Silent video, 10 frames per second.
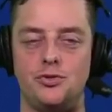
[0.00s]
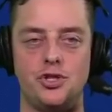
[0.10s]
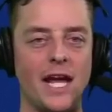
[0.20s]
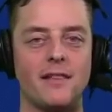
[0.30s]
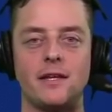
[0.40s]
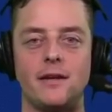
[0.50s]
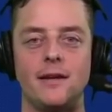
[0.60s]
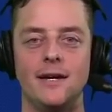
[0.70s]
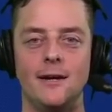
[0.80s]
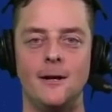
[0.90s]
Jalen
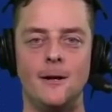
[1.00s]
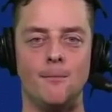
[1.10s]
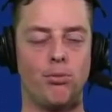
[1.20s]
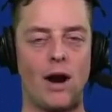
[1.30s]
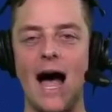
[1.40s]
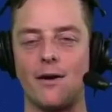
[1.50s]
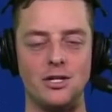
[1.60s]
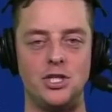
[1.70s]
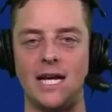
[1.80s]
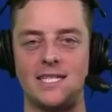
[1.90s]
Brown and
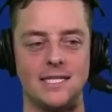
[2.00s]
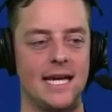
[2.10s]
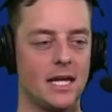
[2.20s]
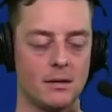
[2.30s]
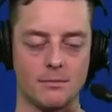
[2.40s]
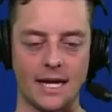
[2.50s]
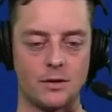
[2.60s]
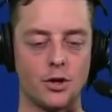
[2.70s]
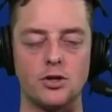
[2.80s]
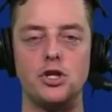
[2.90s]
Jayson Tatum,
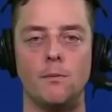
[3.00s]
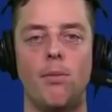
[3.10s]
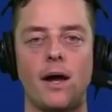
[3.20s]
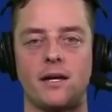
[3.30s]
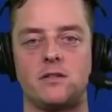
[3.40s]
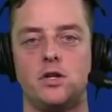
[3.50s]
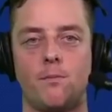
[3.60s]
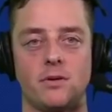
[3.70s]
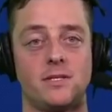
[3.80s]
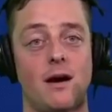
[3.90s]
like they're two budding
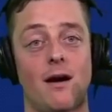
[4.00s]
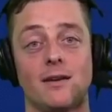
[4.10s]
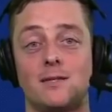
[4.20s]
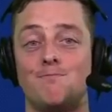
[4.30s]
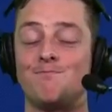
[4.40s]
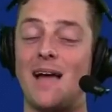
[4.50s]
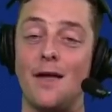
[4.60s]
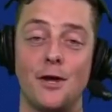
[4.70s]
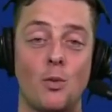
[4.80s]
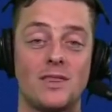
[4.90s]
superstars. I
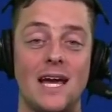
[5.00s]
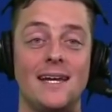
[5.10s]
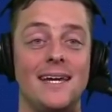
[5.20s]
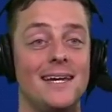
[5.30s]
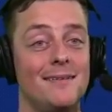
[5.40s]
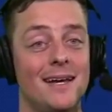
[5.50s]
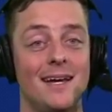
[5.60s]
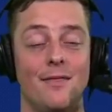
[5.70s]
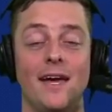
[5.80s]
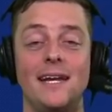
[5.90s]
think what they need,
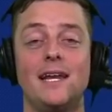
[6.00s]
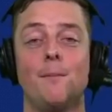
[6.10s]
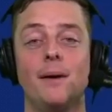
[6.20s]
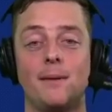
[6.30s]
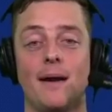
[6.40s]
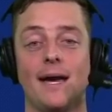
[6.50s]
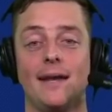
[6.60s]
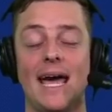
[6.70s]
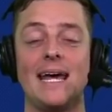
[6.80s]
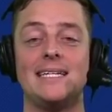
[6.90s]
they need a big man
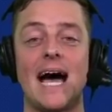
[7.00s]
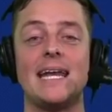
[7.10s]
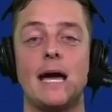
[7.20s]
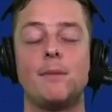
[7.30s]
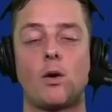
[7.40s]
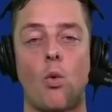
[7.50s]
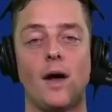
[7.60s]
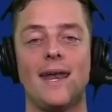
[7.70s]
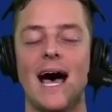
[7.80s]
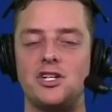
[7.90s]
and a dynamic
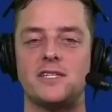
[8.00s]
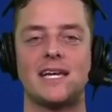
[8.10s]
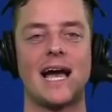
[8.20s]
one, not just a